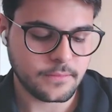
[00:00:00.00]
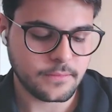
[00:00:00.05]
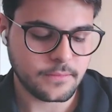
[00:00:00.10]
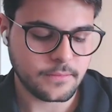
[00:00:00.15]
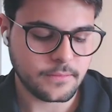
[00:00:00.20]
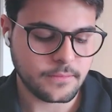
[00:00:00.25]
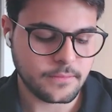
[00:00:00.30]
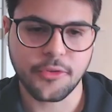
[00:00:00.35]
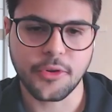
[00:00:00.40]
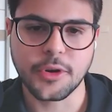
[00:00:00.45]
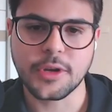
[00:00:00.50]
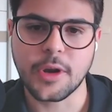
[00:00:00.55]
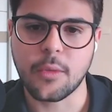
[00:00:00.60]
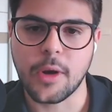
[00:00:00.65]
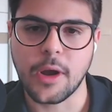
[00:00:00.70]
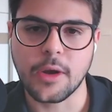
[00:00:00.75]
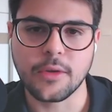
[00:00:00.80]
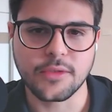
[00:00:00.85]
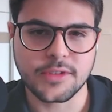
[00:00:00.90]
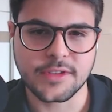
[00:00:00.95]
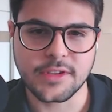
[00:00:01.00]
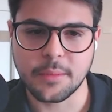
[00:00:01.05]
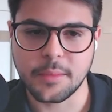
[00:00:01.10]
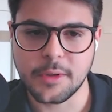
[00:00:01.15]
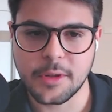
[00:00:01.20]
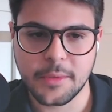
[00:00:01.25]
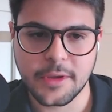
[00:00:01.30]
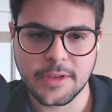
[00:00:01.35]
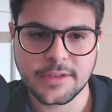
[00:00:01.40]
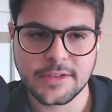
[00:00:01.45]
effort around
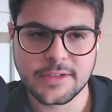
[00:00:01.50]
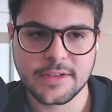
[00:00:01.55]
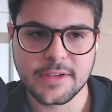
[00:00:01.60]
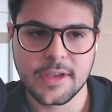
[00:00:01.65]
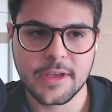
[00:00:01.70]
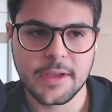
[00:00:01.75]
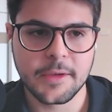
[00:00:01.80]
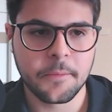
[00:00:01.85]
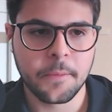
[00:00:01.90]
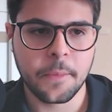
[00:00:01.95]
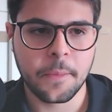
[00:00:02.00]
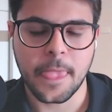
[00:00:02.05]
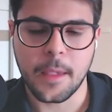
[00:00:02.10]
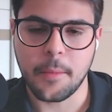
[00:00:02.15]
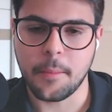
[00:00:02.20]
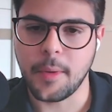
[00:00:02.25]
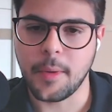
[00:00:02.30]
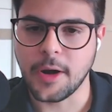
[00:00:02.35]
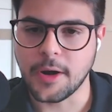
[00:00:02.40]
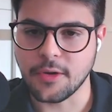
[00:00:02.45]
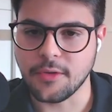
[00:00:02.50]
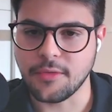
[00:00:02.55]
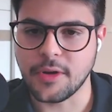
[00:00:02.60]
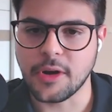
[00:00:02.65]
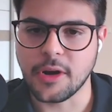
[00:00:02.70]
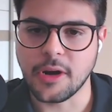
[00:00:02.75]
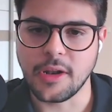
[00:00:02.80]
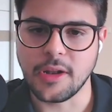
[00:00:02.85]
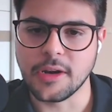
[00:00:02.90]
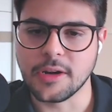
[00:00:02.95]
supplements part of
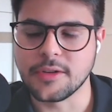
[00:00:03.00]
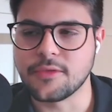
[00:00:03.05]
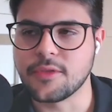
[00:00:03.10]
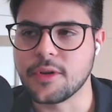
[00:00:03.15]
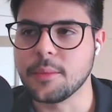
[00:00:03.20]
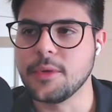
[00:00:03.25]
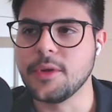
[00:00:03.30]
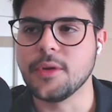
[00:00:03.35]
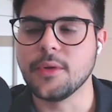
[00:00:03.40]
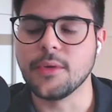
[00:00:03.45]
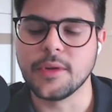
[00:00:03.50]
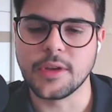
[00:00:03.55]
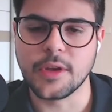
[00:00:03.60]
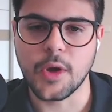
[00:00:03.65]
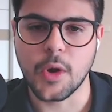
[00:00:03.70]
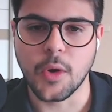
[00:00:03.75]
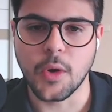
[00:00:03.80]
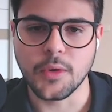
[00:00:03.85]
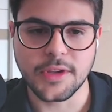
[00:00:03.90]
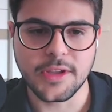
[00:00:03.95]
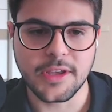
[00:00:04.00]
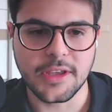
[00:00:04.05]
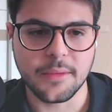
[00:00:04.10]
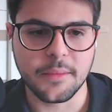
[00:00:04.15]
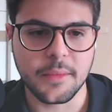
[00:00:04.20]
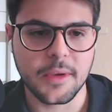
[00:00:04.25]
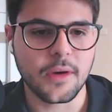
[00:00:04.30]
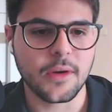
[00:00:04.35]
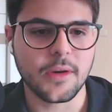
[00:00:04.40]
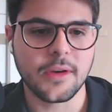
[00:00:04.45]
our learn from you in cold
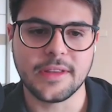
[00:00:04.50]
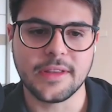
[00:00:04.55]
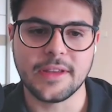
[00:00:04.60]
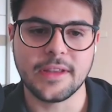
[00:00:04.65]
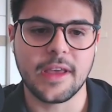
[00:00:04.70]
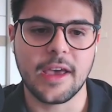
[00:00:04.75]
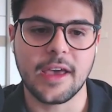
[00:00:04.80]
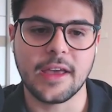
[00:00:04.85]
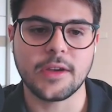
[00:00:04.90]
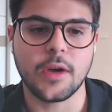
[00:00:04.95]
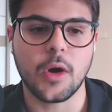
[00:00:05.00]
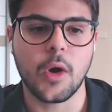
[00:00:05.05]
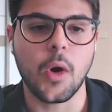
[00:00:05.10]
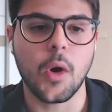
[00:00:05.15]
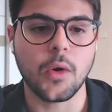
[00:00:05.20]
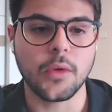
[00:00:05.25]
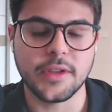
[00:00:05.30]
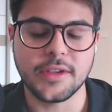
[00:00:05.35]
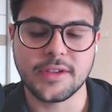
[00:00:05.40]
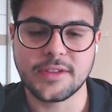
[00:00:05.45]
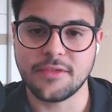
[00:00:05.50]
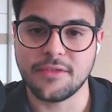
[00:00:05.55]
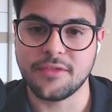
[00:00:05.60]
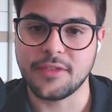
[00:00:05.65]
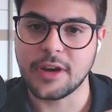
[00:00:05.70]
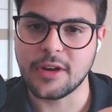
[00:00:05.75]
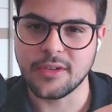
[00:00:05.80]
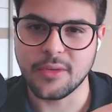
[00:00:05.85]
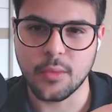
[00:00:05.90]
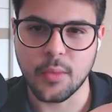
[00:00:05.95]
email and then had all this
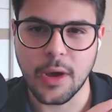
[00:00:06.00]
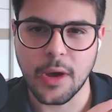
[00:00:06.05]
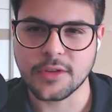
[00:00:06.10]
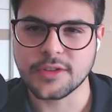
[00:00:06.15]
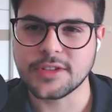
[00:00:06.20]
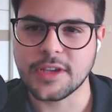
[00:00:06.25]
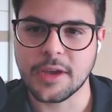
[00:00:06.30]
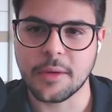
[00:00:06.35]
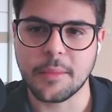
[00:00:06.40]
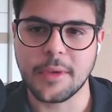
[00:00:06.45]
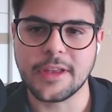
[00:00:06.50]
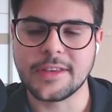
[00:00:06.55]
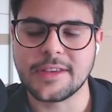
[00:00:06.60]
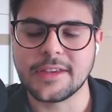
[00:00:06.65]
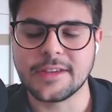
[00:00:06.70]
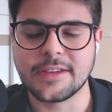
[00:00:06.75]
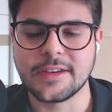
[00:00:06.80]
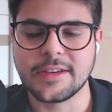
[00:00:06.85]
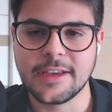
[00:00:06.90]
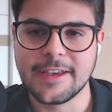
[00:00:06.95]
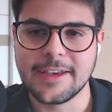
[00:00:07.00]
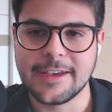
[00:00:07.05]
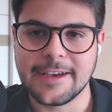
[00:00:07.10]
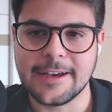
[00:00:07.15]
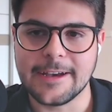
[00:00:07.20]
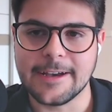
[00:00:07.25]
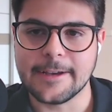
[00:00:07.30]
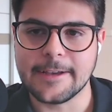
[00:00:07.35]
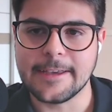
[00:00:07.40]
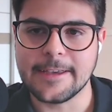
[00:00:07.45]
very well segmented
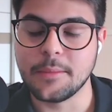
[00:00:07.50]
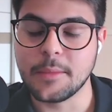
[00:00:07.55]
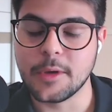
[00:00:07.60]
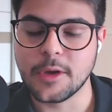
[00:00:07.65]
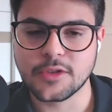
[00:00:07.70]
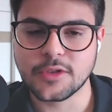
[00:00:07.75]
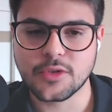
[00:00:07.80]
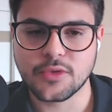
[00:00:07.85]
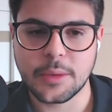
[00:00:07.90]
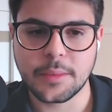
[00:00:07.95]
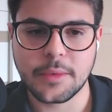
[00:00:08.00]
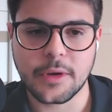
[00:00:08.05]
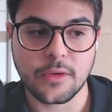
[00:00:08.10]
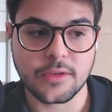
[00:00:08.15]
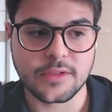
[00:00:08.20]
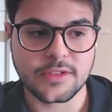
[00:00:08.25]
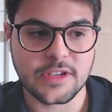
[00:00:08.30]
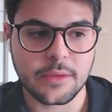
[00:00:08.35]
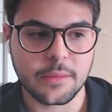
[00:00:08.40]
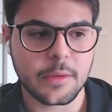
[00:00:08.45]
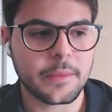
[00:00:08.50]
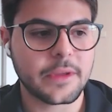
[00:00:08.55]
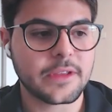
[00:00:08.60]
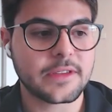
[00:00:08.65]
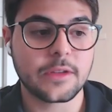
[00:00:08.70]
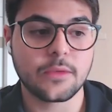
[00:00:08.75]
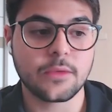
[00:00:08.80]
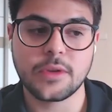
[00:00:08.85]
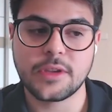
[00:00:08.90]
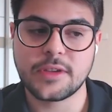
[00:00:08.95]
uh, email script around
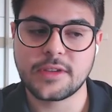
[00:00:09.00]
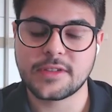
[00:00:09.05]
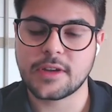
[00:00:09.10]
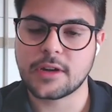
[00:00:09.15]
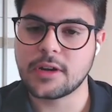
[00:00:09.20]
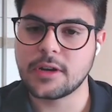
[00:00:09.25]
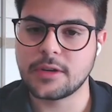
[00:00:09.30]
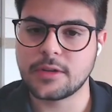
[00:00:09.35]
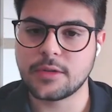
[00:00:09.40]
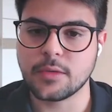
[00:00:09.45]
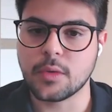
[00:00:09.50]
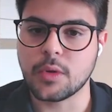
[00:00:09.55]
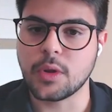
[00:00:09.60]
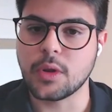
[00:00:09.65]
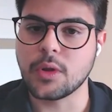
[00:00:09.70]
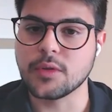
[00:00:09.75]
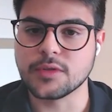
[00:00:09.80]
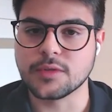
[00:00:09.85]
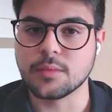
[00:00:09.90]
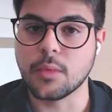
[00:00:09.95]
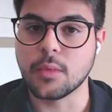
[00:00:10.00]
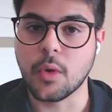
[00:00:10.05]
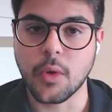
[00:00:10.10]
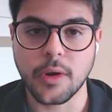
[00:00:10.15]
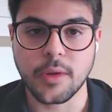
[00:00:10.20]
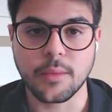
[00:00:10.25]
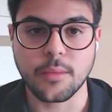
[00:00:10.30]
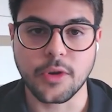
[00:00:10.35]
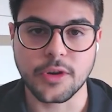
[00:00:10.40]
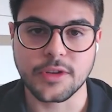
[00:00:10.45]
supplements and we started to close more
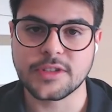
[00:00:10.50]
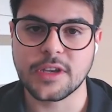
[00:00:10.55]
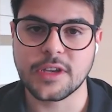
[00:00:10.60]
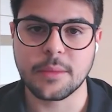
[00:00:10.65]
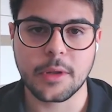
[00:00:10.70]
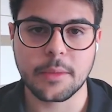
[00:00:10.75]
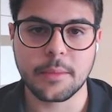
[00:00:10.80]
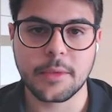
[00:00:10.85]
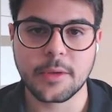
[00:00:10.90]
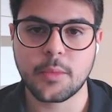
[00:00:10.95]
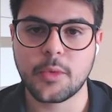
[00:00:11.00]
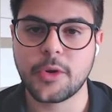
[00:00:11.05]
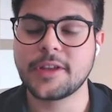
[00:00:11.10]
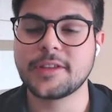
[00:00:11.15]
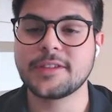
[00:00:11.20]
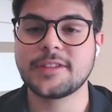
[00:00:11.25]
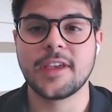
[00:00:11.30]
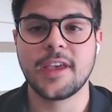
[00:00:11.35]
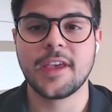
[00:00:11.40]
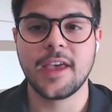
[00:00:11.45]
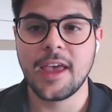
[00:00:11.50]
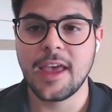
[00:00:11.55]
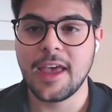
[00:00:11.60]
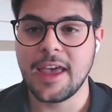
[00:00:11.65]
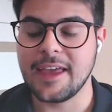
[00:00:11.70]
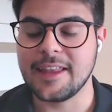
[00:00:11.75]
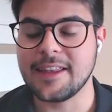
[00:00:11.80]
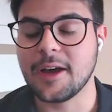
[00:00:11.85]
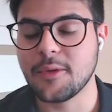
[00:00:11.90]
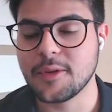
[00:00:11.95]
and more supplement brands
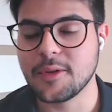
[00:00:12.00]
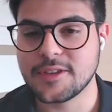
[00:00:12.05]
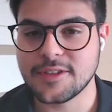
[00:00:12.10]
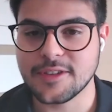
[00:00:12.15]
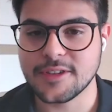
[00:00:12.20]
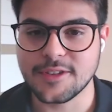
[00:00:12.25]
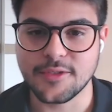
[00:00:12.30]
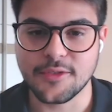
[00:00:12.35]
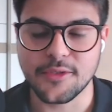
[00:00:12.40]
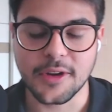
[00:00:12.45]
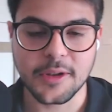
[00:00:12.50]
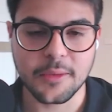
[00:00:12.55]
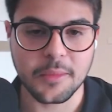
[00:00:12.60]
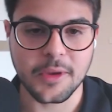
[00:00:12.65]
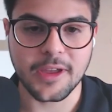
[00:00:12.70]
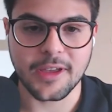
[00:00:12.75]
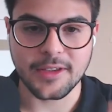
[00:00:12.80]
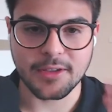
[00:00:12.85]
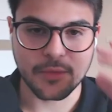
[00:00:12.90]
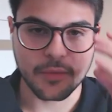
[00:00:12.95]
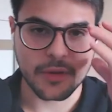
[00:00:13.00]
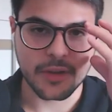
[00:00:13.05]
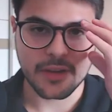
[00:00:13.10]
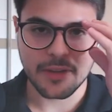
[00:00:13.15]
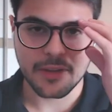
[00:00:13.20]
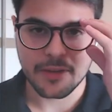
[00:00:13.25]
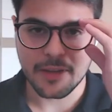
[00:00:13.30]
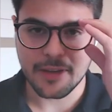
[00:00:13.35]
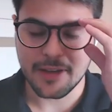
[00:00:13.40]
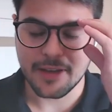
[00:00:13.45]
and now it's it's fun because
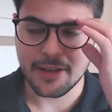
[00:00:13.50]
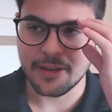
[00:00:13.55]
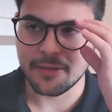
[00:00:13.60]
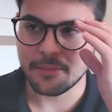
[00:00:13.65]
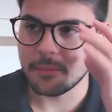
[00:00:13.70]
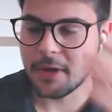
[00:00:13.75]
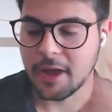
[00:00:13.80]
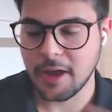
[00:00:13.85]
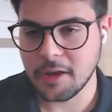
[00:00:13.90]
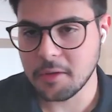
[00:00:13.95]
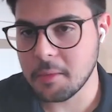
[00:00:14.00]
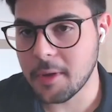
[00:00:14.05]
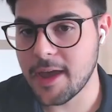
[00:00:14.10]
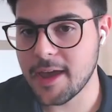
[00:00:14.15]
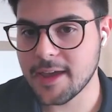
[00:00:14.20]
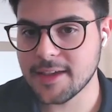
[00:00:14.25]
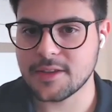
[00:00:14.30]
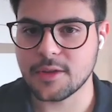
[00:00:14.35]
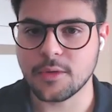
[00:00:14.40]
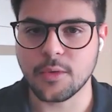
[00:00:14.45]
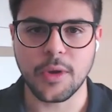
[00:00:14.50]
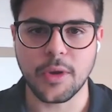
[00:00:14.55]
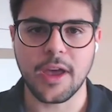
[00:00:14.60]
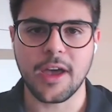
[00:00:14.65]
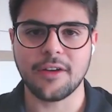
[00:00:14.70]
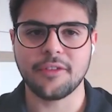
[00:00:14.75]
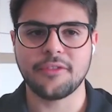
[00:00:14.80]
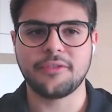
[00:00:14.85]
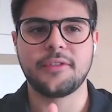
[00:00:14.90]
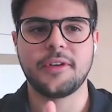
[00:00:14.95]
we uh, kind of by accident we
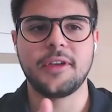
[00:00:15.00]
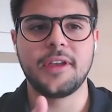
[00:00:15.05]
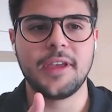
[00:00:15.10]
have